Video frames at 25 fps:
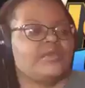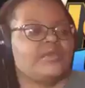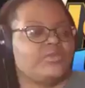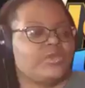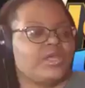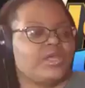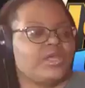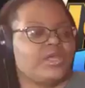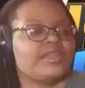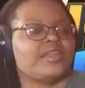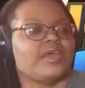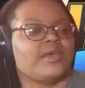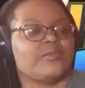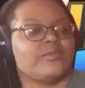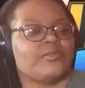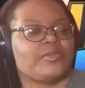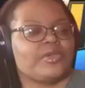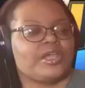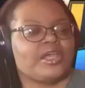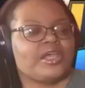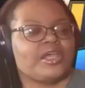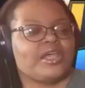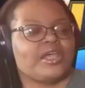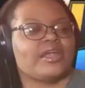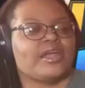played that
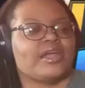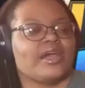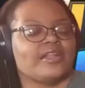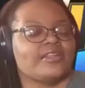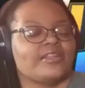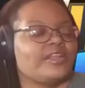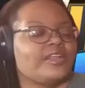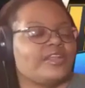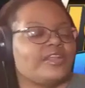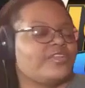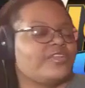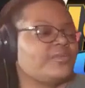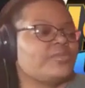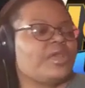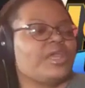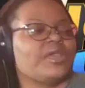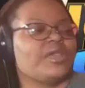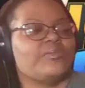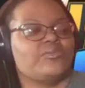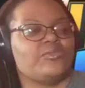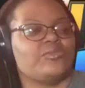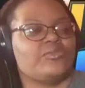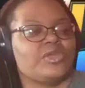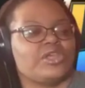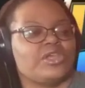bad guy. Let them
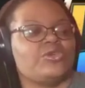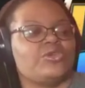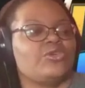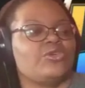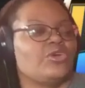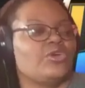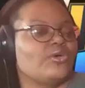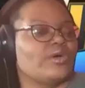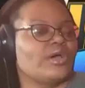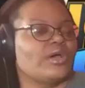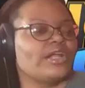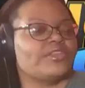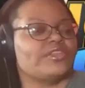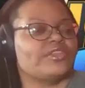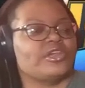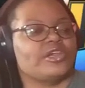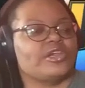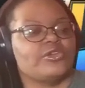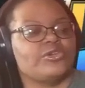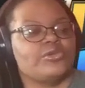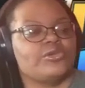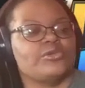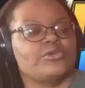hate me. You go out there and you